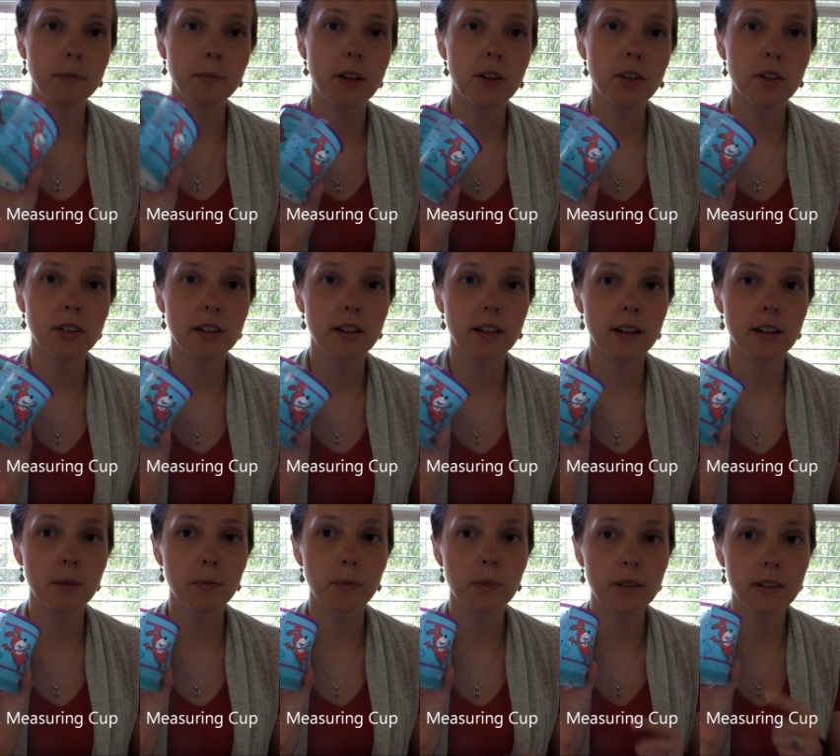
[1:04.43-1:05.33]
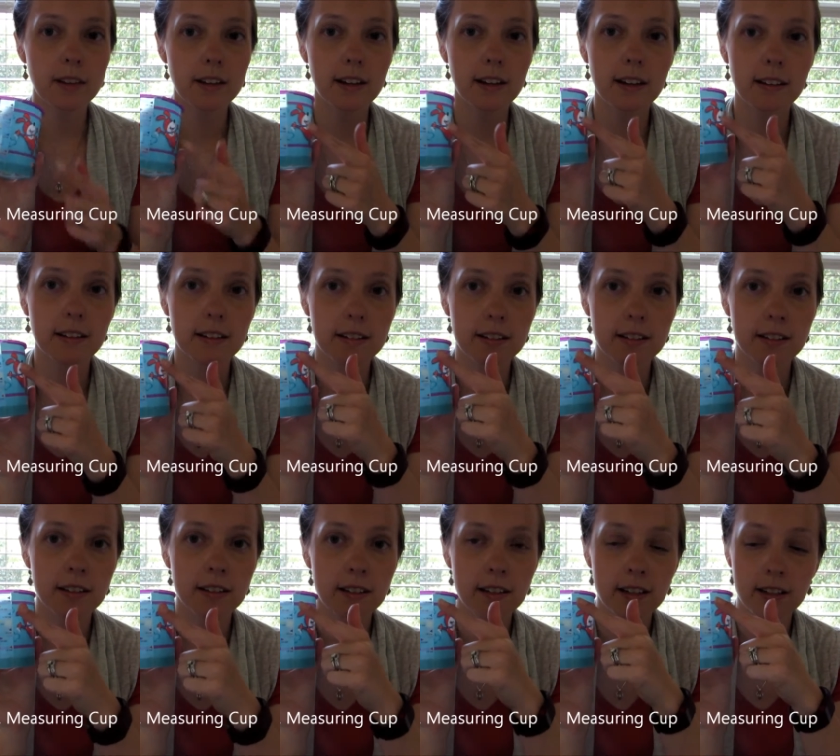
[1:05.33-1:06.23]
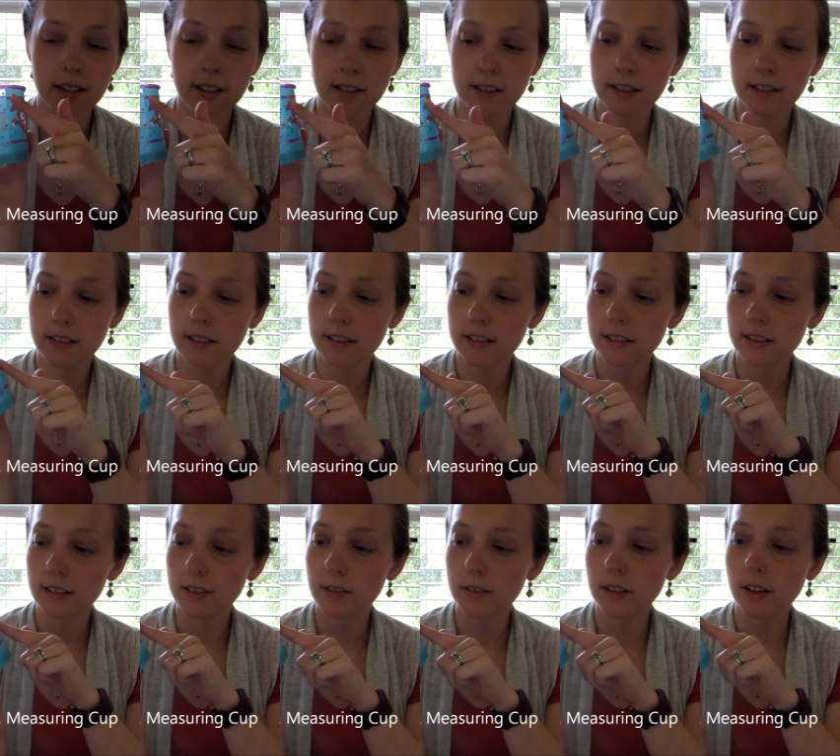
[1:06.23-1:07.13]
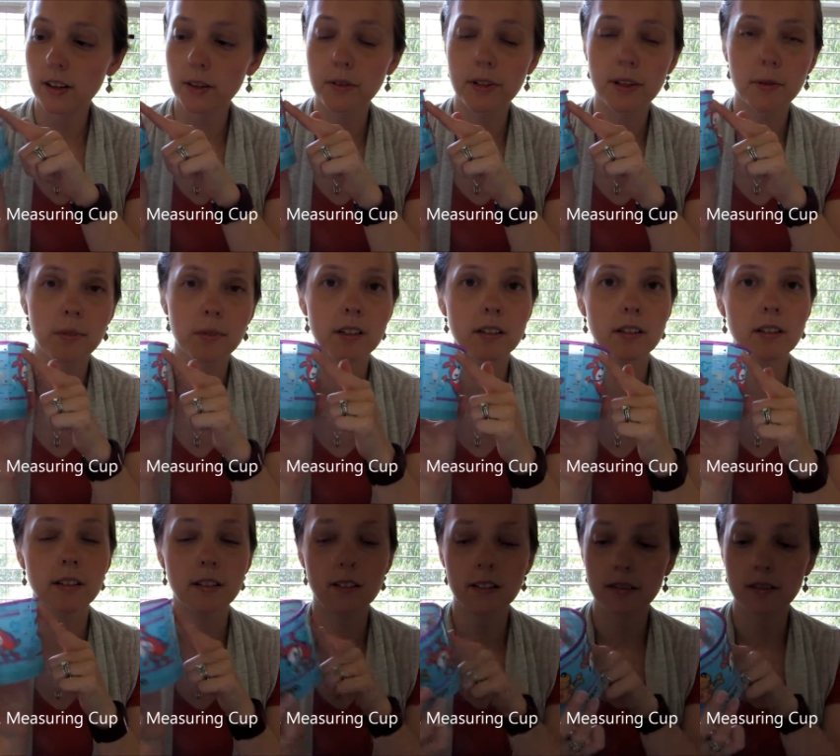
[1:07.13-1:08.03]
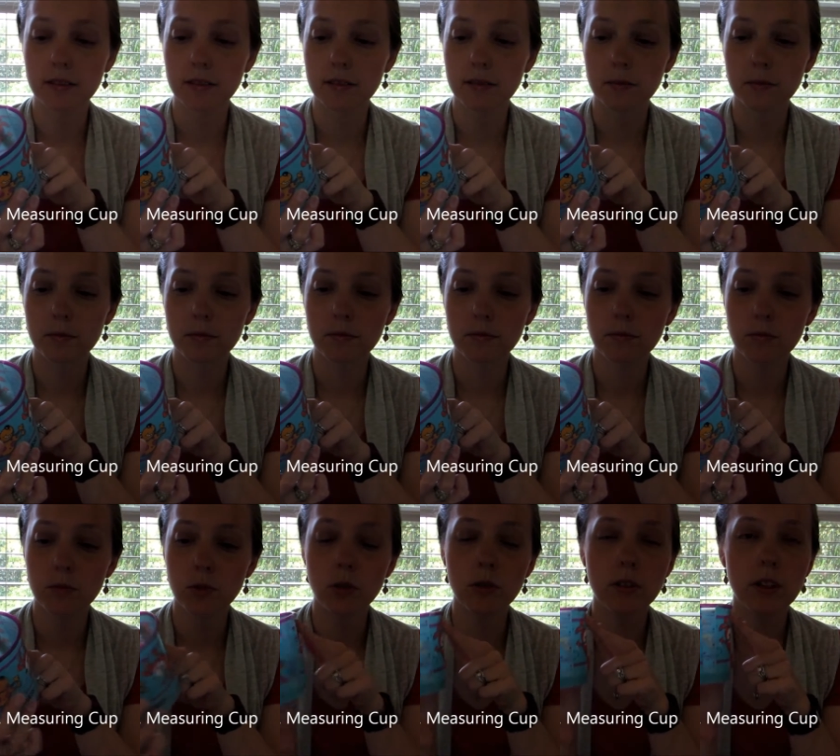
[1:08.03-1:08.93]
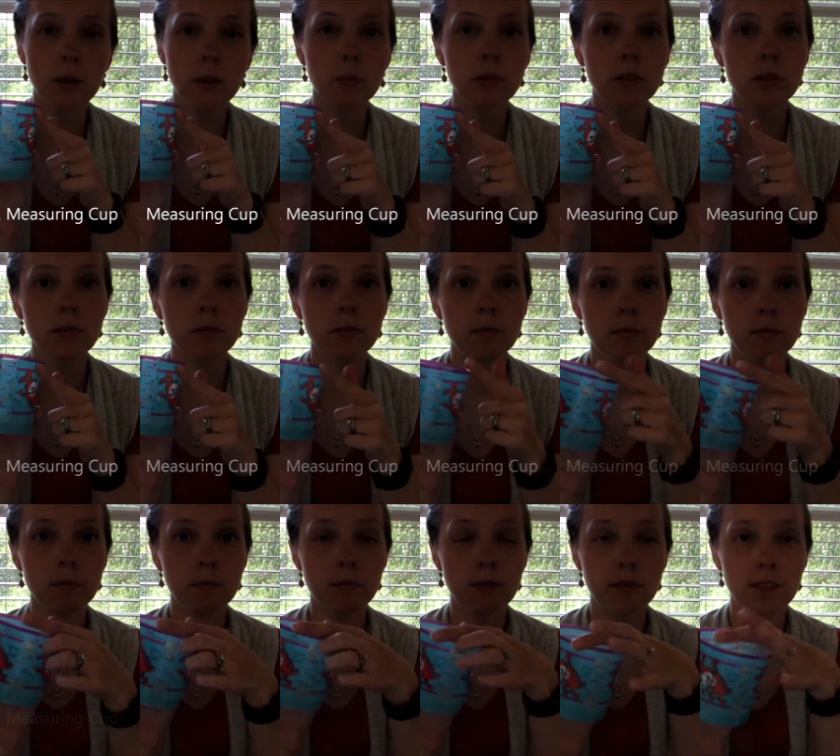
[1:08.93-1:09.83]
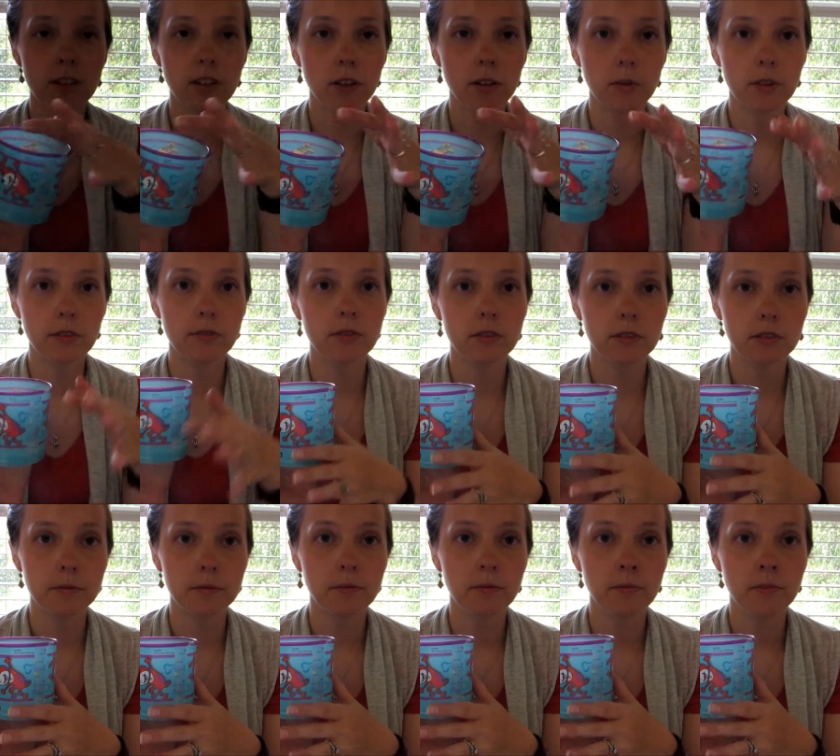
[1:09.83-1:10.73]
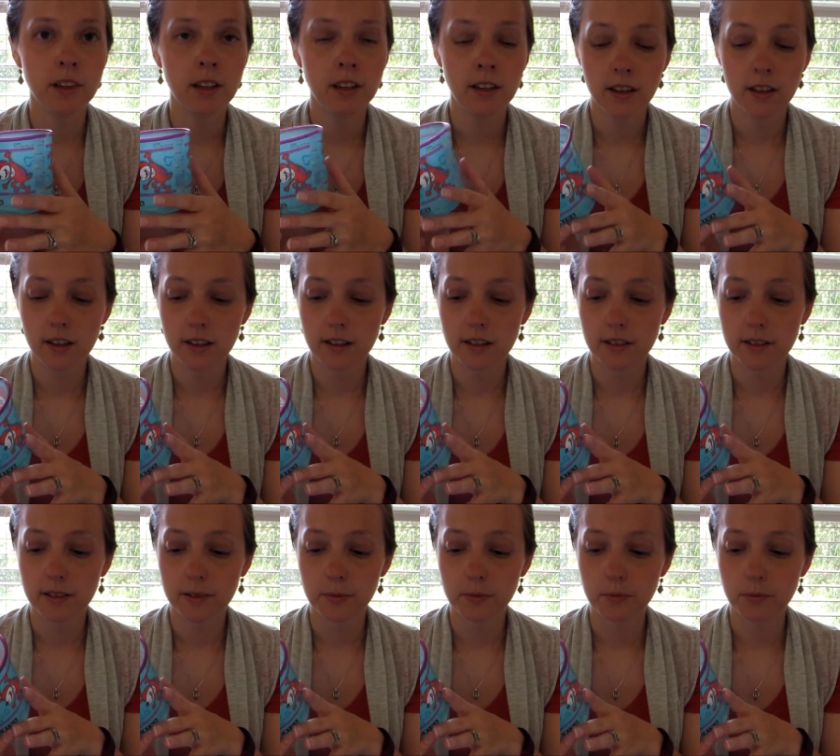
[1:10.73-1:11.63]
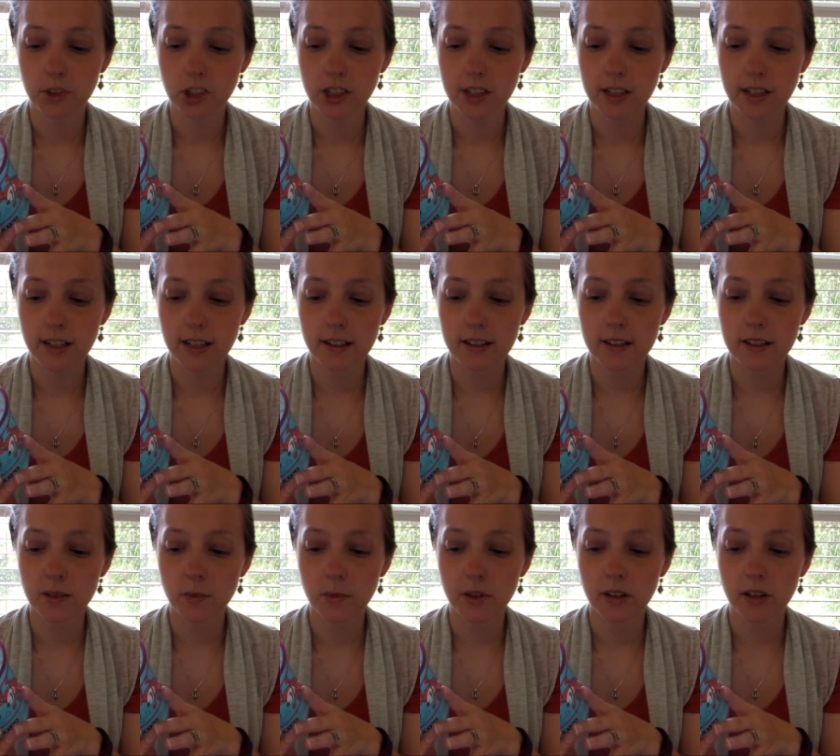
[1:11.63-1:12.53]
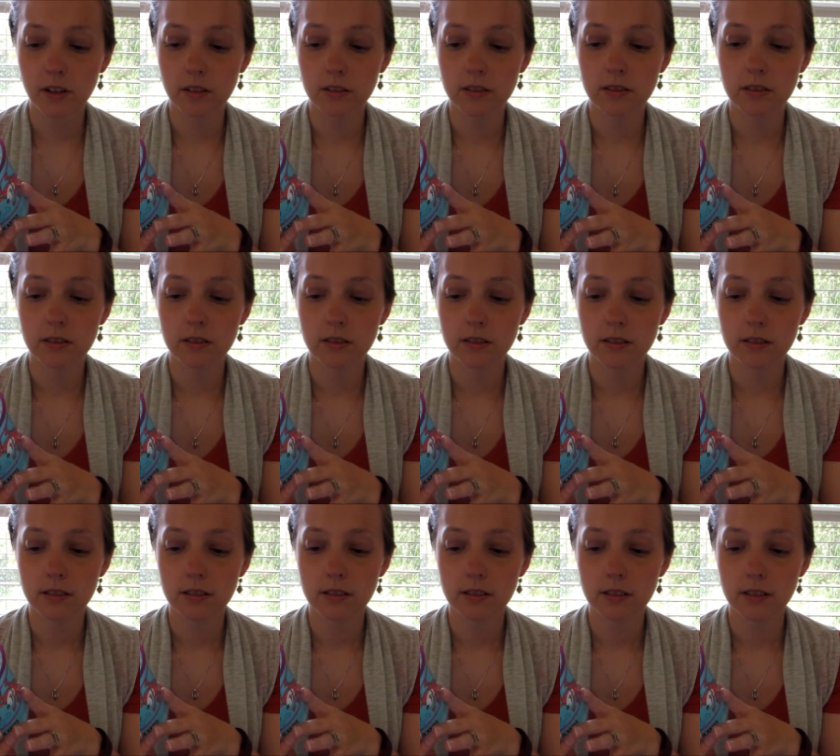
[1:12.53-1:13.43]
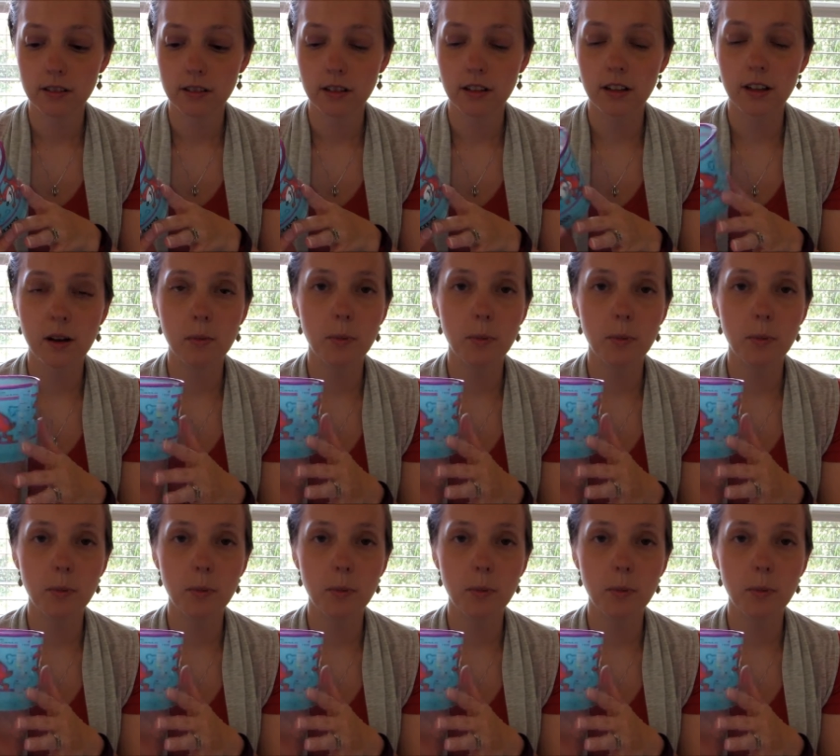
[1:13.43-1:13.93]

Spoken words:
measuring cup that goes all the way up to 2 cups. It's all the way full. She gets about 1.25